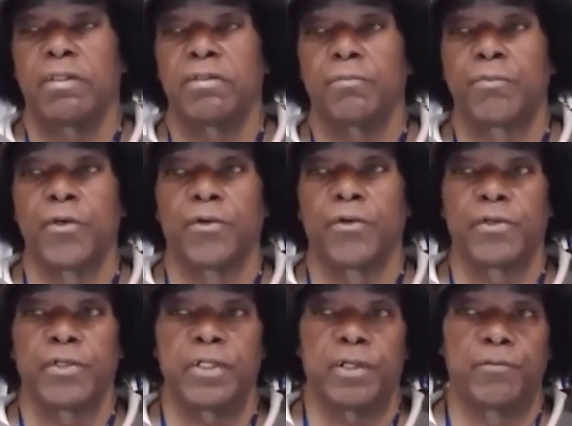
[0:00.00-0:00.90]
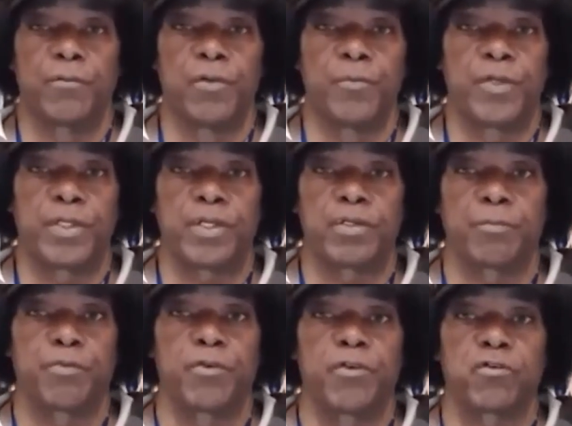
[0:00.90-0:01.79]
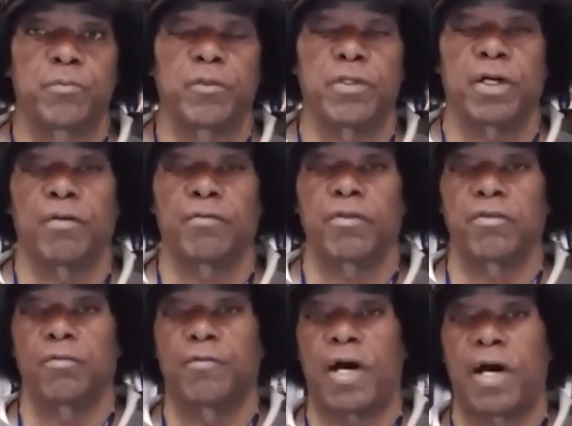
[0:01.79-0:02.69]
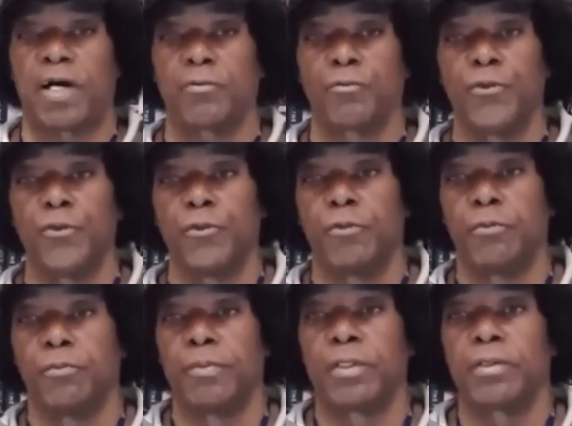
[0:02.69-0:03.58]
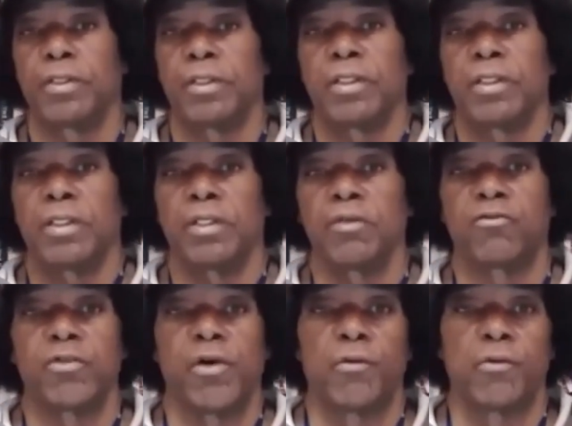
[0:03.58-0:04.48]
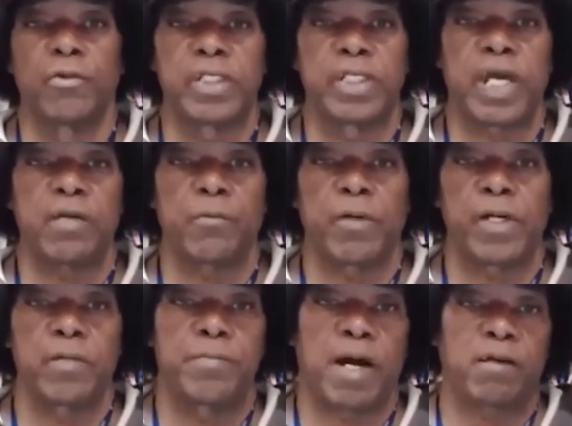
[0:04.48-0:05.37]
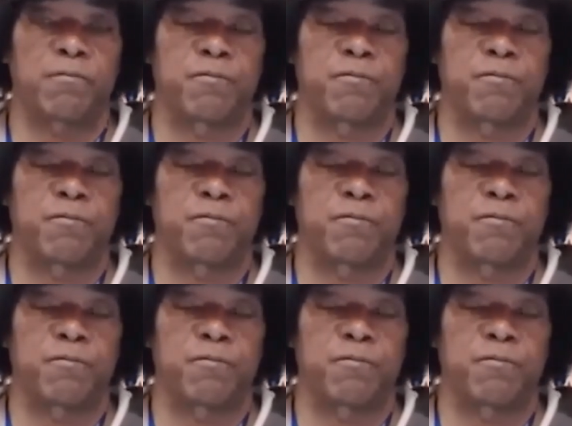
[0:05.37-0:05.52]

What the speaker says: the purity of woman and the principle of the divine womb is the only gateway by